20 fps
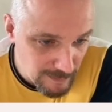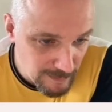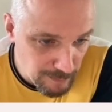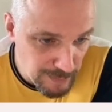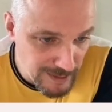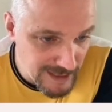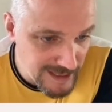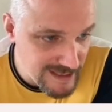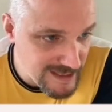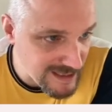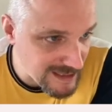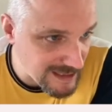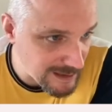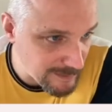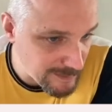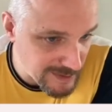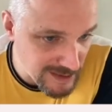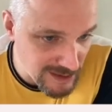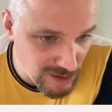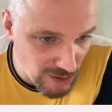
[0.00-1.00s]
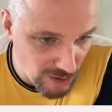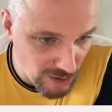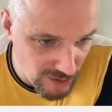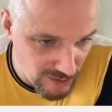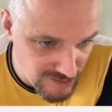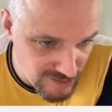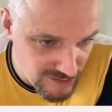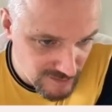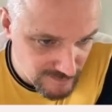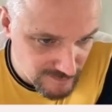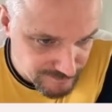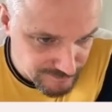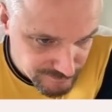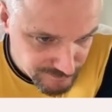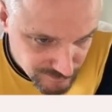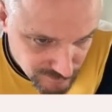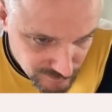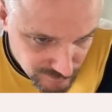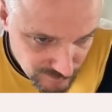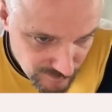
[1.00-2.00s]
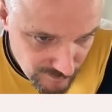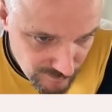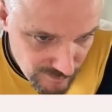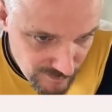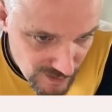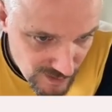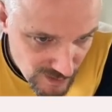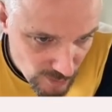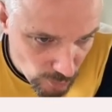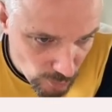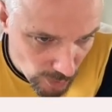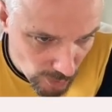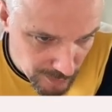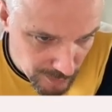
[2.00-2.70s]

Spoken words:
Basically because what